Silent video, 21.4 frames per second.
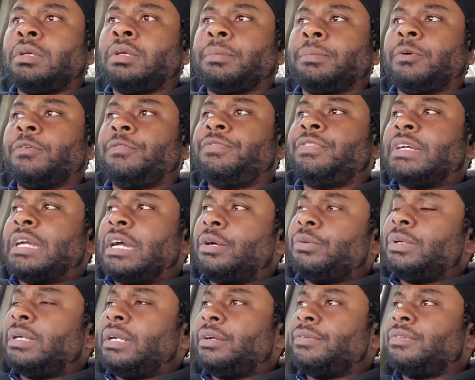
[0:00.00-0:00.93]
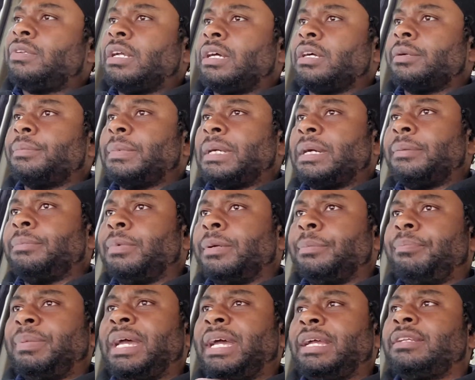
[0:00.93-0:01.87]
I'm gonna forgot what I was talking about.
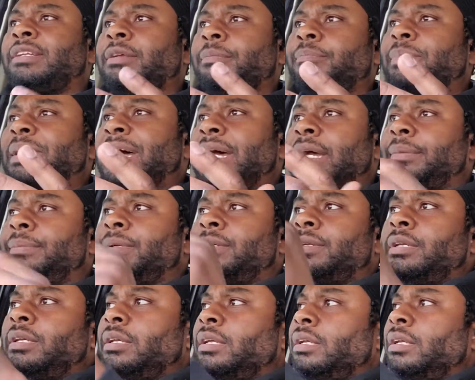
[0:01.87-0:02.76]
But back to Bobby.